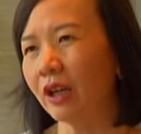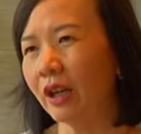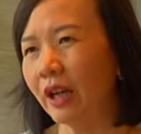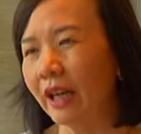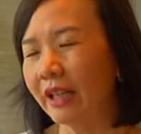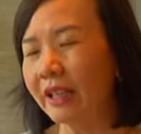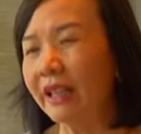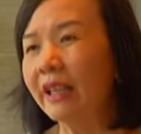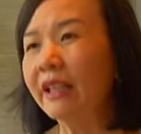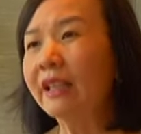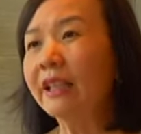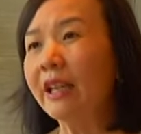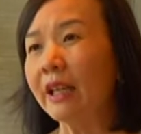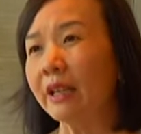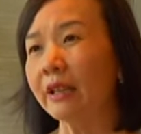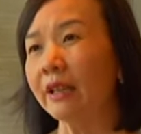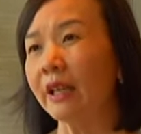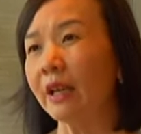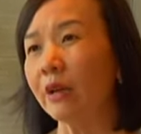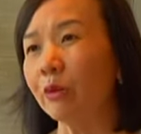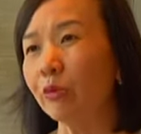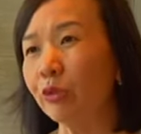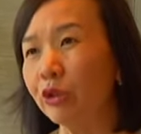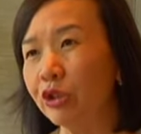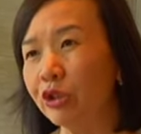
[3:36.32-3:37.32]
and then
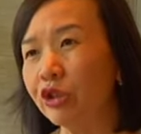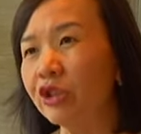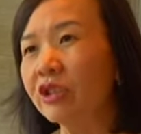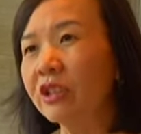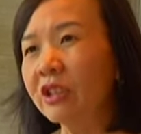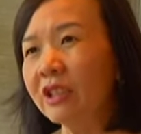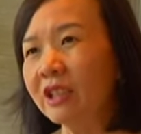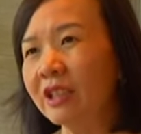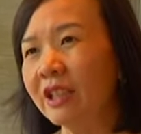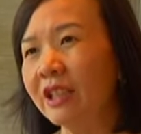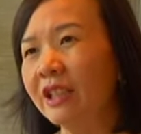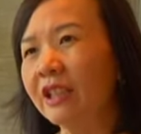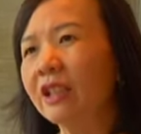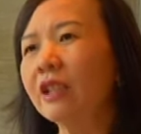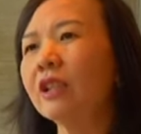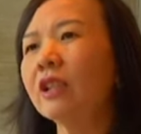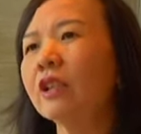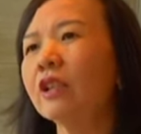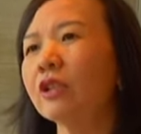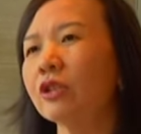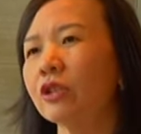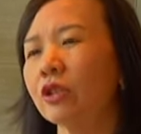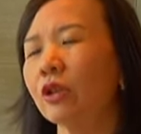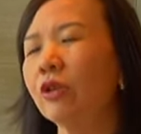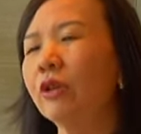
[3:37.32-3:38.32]
their rigidity.
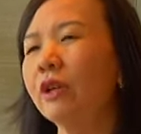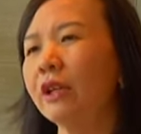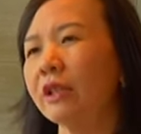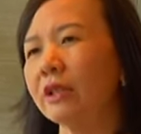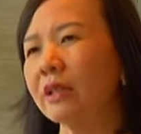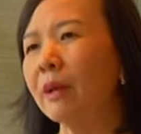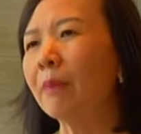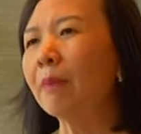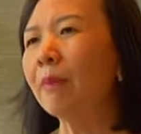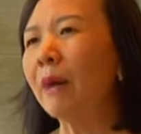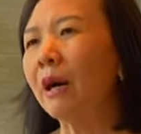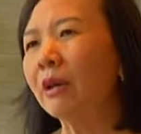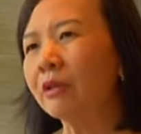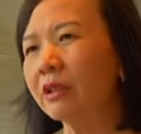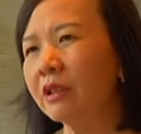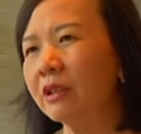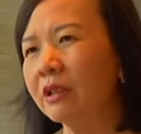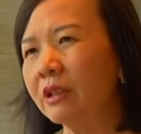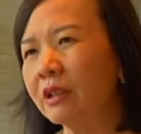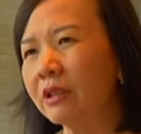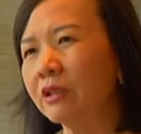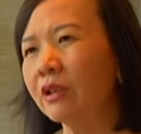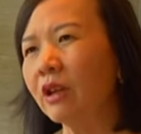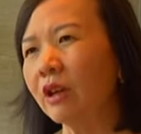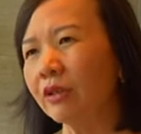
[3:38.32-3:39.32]
So it's a
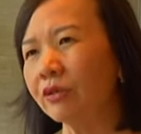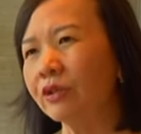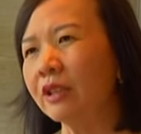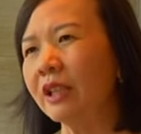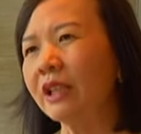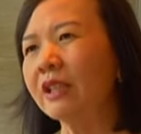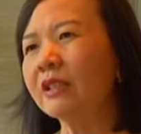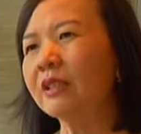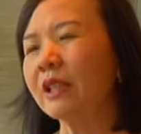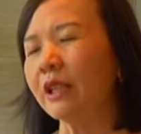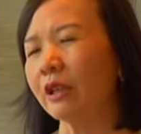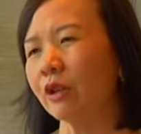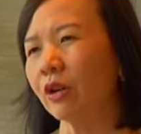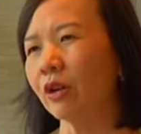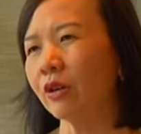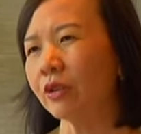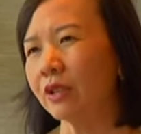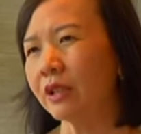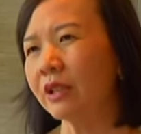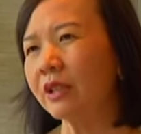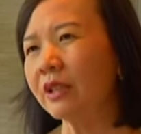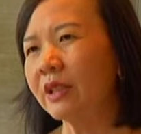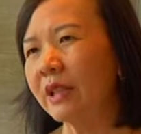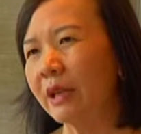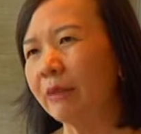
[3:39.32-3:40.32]
multitude of things that
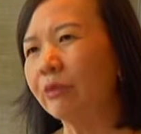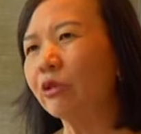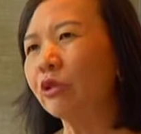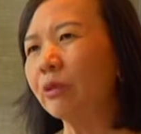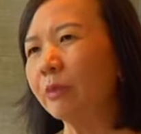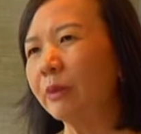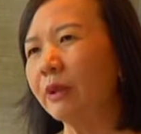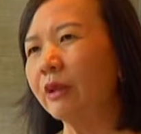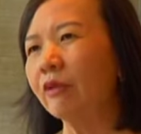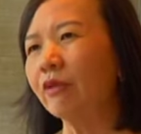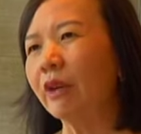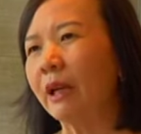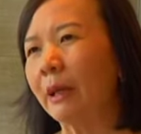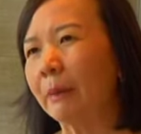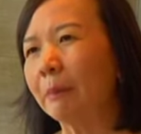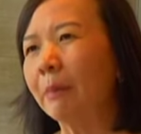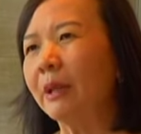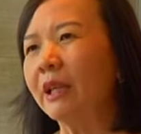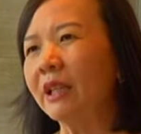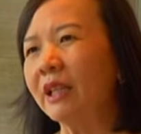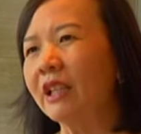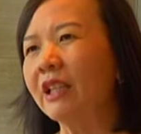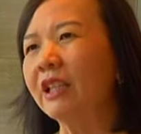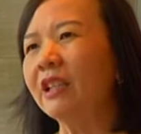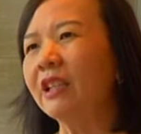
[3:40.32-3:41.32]
causes them to be very picky